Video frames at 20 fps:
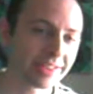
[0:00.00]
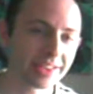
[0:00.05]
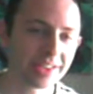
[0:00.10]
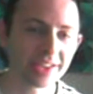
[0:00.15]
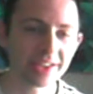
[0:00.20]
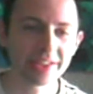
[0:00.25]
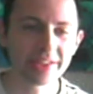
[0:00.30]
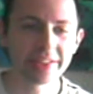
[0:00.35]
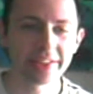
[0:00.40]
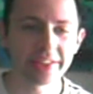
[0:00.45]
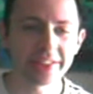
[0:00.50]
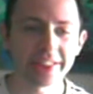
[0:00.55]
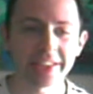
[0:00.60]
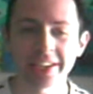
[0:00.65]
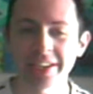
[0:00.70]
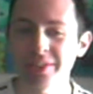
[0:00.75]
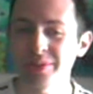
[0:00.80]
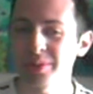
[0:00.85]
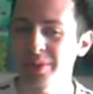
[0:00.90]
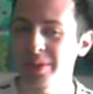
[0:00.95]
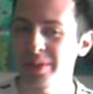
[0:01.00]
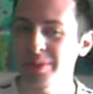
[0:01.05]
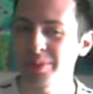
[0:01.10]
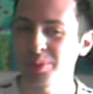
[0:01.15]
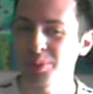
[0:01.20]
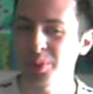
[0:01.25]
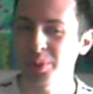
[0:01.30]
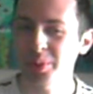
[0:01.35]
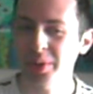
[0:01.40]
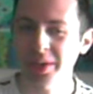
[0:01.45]
the thing is, we were
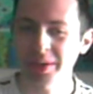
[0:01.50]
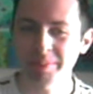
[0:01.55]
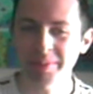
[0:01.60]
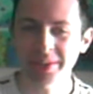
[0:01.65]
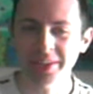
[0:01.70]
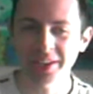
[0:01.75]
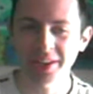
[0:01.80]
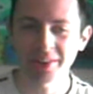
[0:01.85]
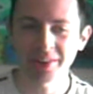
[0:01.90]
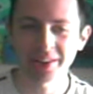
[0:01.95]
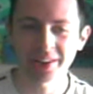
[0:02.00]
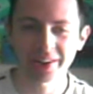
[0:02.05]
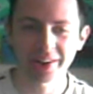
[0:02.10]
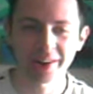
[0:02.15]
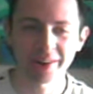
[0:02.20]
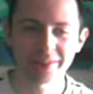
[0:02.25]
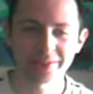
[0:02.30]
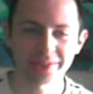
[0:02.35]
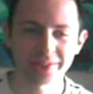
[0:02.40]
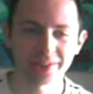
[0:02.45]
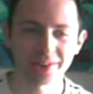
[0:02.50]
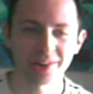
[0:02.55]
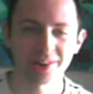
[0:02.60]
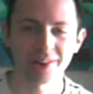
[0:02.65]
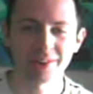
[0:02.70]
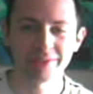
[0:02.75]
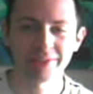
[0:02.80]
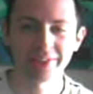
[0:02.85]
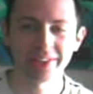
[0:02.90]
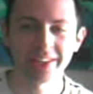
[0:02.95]
going to meet Gary at Cars and
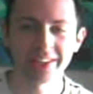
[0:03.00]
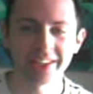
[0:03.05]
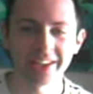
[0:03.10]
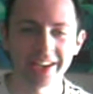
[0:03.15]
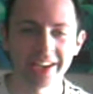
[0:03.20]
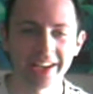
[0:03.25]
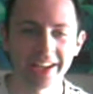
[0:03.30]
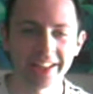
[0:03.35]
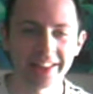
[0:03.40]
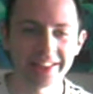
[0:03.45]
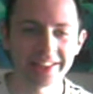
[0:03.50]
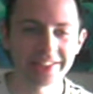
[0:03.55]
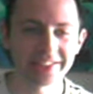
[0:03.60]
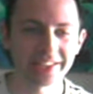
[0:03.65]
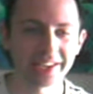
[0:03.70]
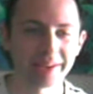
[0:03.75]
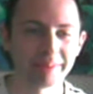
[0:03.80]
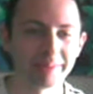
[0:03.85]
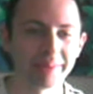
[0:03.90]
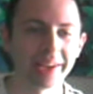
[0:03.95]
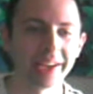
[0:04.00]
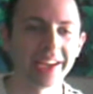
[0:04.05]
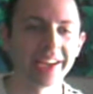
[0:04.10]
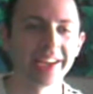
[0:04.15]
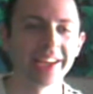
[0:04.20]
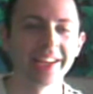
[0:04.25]
Coffee the same day,